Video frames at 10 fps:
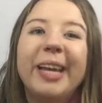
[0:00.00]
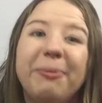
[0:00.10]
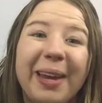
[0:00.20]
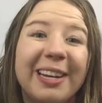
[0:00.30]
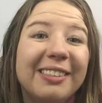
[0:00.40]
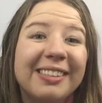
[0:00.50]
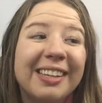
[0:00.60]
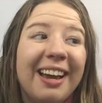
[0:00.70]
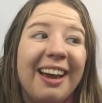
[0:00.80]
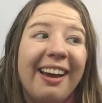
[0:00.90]
like pants.
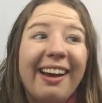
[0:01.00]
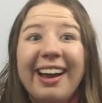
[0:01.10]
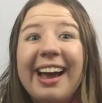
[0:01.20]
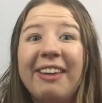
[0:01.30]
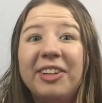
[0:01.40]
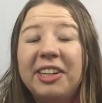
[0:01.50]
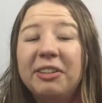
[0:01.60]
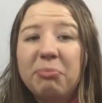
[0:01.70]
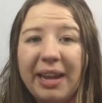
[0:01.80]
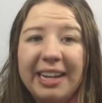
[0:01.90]
I have
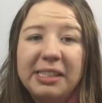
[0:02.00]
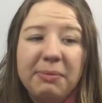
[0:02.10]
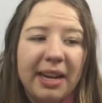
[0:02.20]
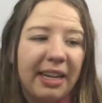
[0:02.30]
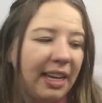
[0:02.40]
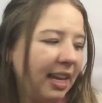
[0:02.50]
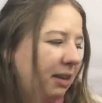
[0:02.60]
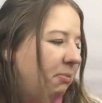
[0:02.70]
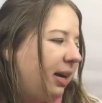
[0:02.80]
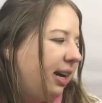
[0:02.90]
a pants
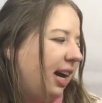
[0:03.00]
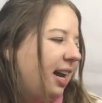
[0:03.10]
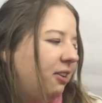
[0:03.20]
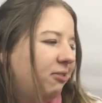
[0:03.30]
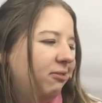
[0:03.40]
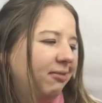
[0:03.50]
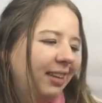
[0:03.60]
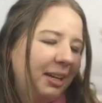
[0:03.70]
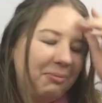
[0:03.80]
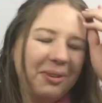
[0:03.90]
mannequin, but I
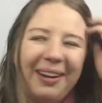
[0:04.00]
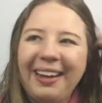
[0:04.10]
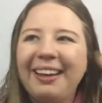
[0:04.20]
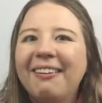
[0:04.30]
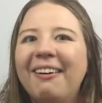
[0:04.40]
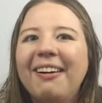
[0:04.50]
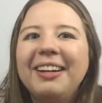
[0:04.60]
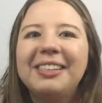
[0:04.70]
don't like putting it on.